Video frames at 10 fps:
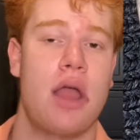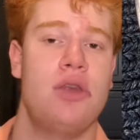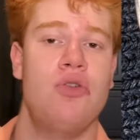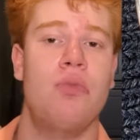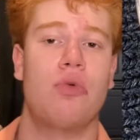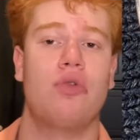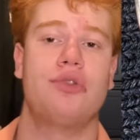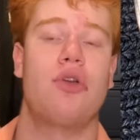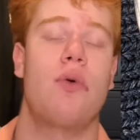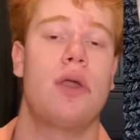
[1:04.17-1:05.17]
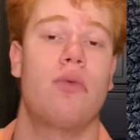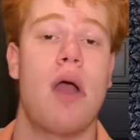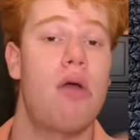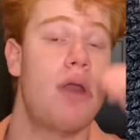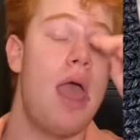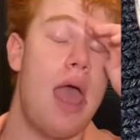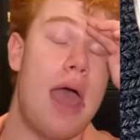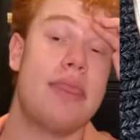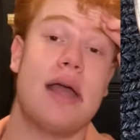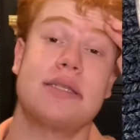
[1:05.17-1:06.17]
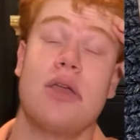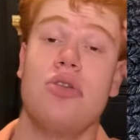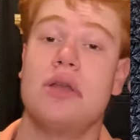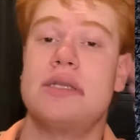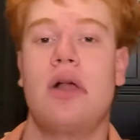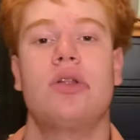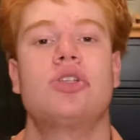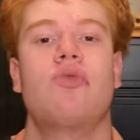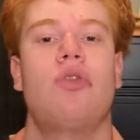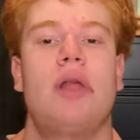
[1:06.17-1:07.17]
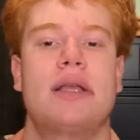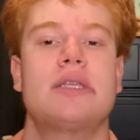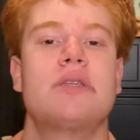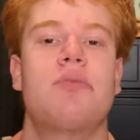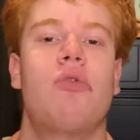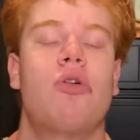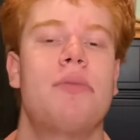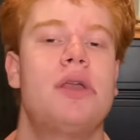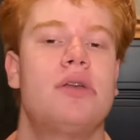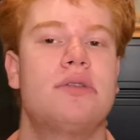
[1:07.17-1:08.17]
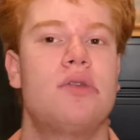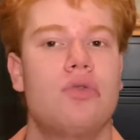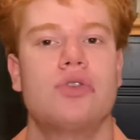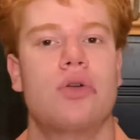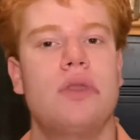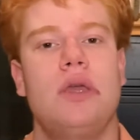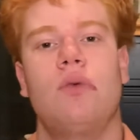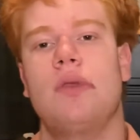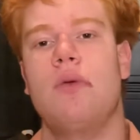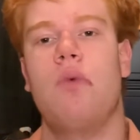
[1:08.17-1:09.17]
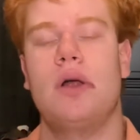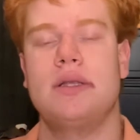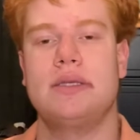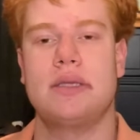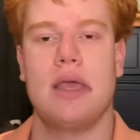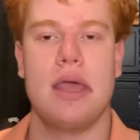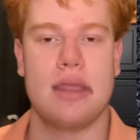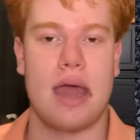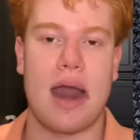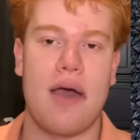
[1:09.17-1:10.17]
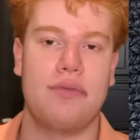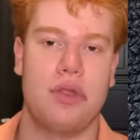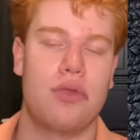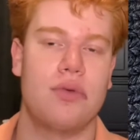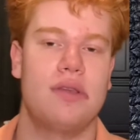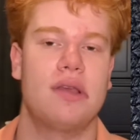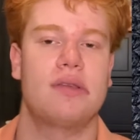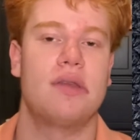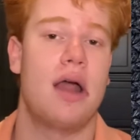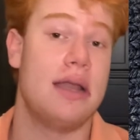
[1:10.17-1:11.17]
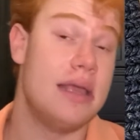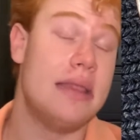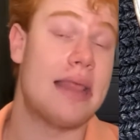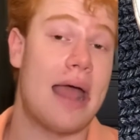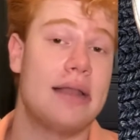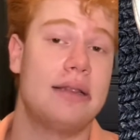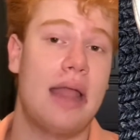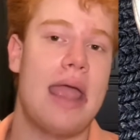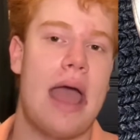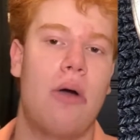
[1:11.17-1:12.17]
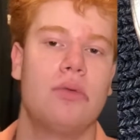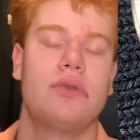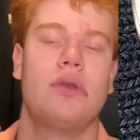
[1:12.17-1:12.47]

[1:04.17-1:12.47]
numerals going around, and that's how you could tell it's a Rolex Explorer, because those are the only ones that have the 369 in that layout.